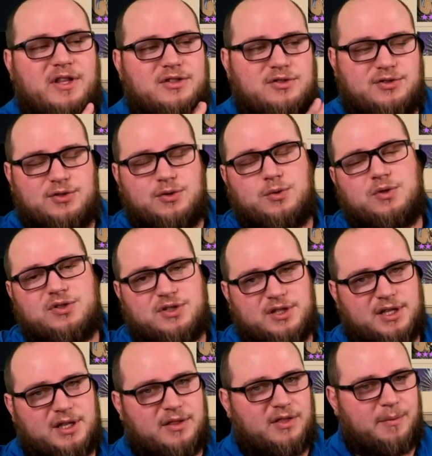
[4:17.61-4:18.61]
as soon as
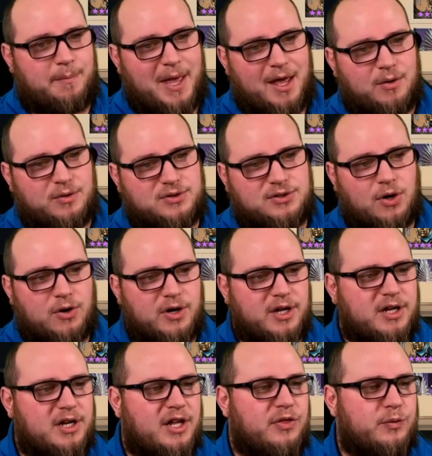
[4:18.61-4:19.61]
the battle started.